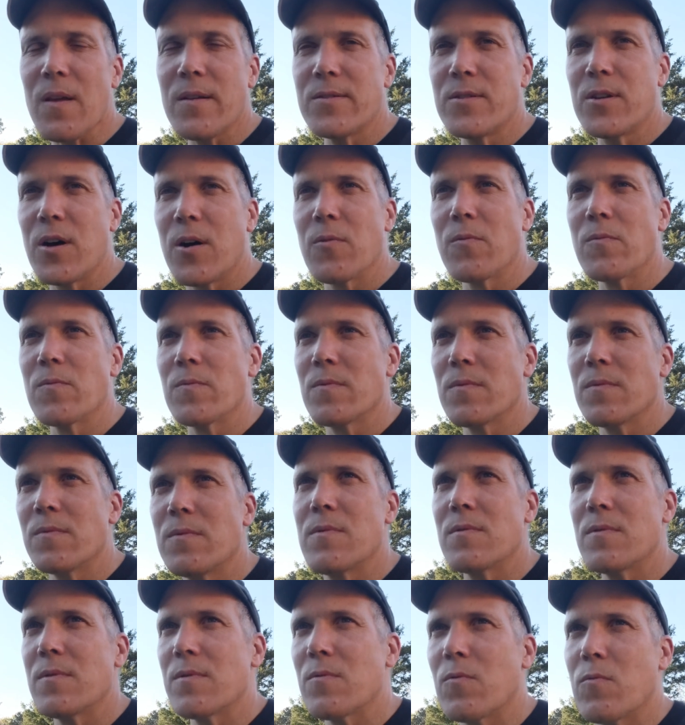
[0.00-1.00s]
Don't
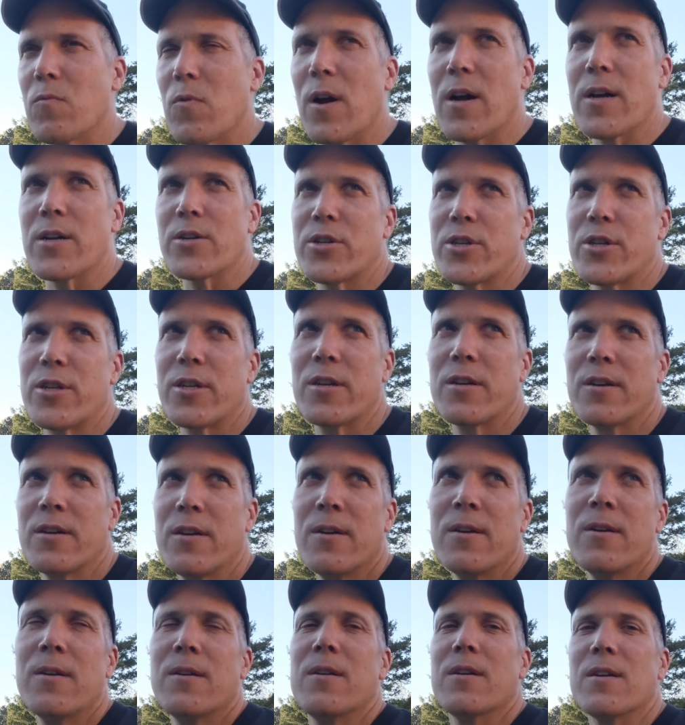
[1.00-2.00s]
rush,
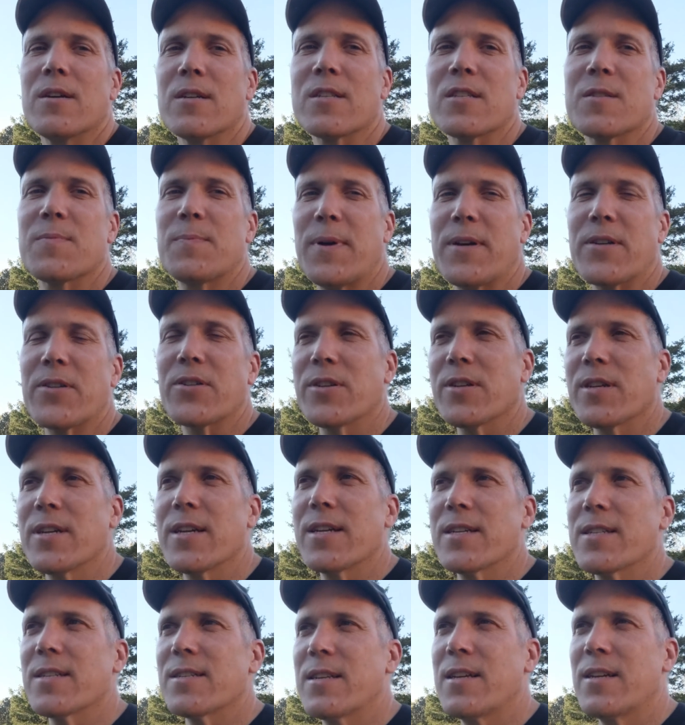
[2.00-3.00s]

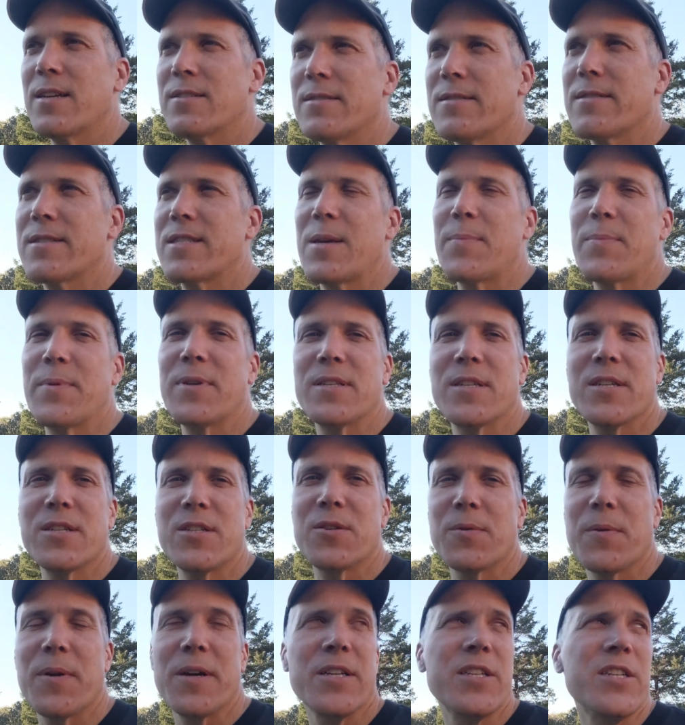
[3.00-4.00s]
especially in tippy
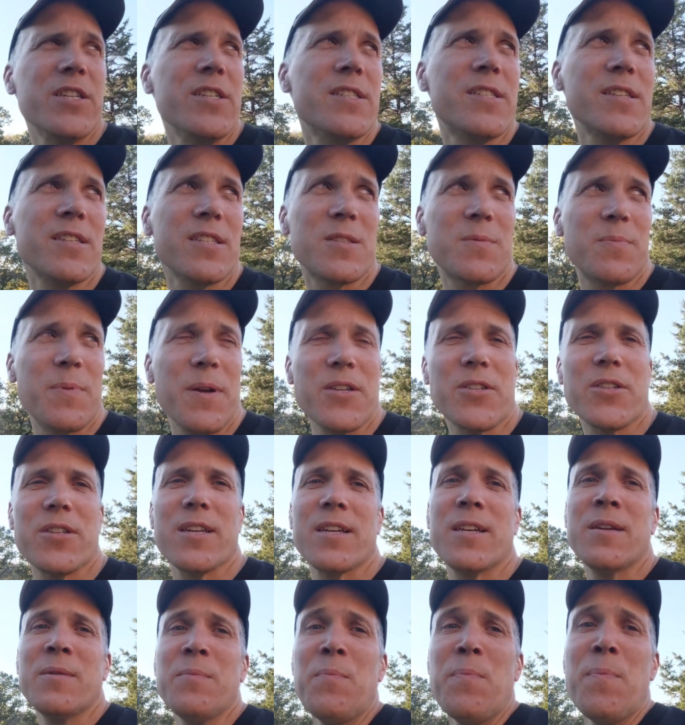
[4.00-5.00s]
situations,
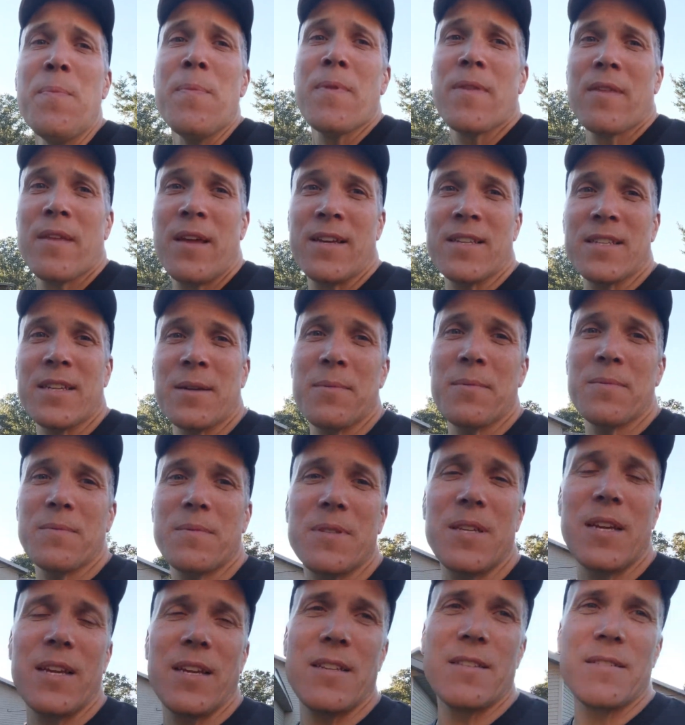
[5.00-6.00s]
especially as I'm
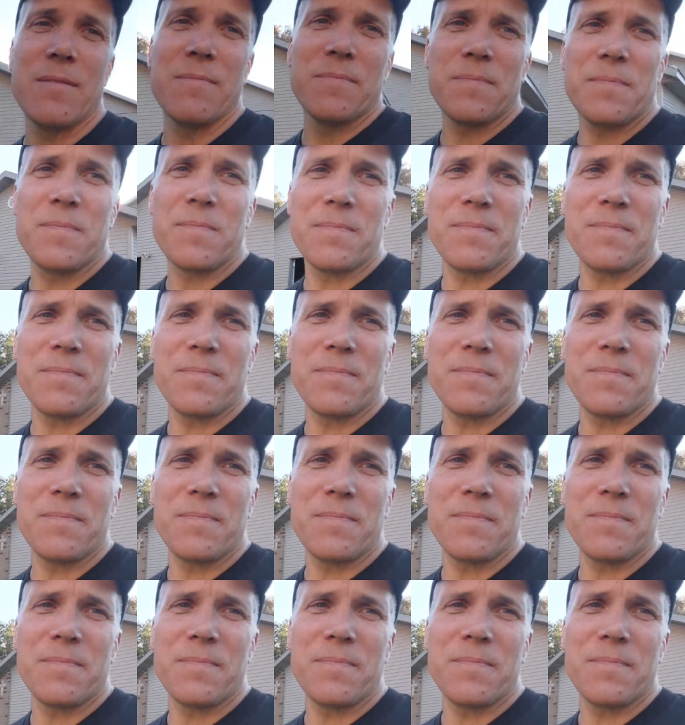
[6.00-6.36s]
saying,